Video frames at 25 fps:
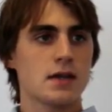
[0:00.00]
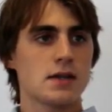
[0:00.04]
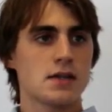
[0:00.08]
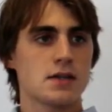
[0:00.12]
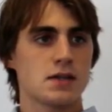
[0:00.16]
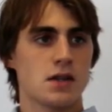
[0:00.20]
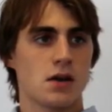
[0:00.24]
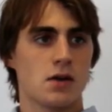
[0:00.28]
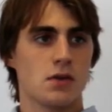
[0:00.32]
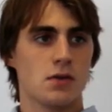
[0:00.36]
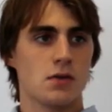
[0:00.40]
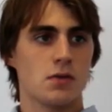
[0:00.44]

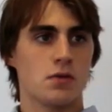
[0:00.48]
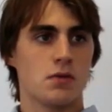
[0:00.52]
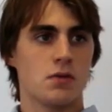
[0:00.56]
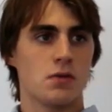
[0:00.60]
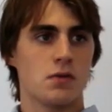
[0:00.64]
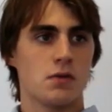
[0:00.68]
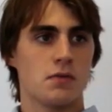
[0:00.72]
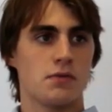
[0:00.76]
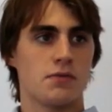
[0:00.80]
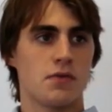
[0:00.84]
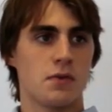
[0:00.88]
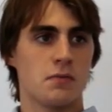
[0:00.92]
So
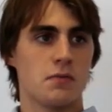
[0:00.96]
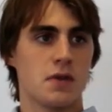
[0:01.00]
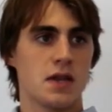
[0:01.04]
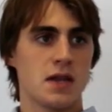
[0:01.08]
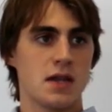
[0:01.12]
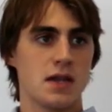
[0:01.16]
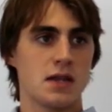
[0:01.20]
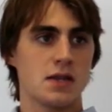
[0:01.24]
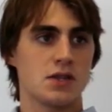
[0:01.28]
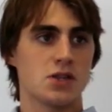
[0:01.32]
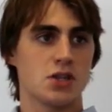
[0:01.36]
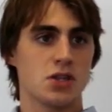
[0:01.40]
for
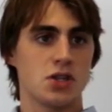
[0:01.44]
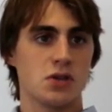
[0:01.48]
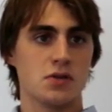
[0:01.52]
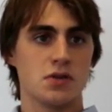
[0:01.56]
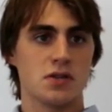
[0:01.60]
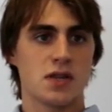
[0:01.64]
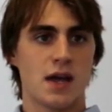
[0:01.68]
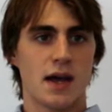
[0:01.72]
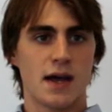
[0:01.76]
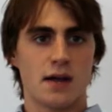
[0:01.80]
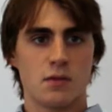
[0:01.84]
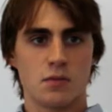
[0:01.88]
me to
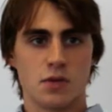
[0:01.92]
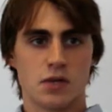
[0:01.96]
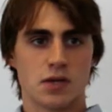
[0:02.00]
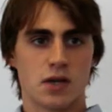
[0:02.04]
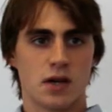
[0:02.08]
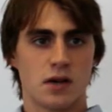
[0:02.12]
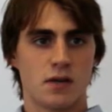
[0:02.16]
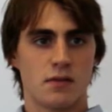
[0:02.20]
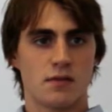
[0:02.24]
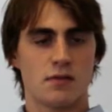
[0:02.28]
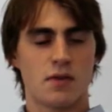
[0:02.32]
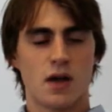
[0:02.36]
use that, it was
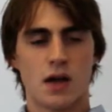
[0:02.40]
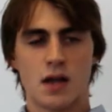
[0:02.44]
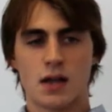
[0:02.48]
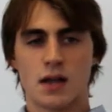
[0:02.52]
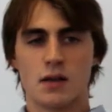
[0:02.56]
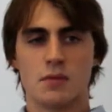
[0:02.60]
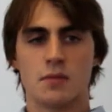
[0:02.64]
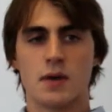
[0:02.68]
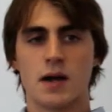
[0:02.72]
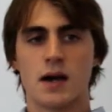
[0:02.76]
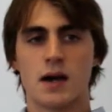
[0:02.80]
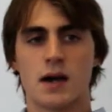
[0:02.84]
kind of a
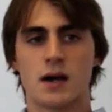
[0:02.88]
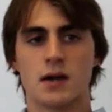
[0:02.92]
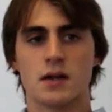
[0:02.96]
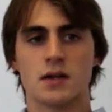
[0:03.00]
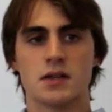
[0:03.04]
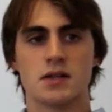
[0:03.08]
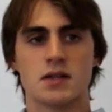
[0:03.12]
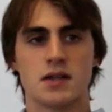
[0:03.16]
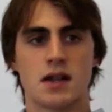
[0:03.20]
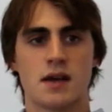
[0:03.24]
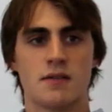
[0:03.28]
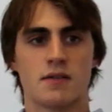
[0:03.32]
little bit harder
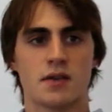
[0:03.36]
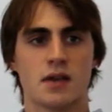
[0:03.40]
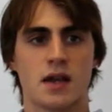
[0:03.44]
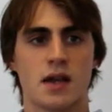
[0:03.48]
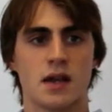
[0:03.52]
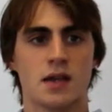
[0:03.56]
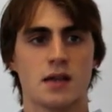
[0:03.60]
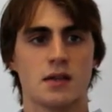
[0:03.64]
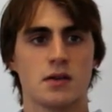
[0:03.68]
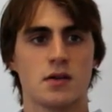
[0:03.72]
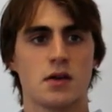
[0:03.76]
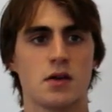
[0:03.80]
to
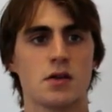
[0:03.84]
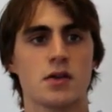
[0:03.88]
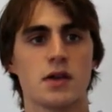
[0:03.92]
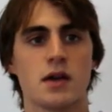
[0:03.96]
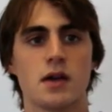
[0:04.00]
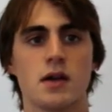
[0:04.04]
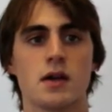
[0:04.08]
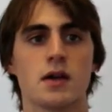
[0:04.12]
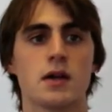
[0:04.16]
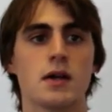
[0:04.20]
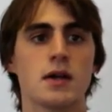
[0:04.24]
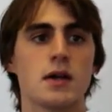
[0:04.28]
navigate. Not
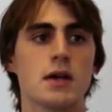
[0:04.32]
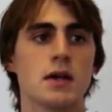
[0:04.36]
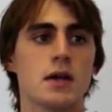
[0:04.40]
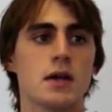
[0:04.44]
that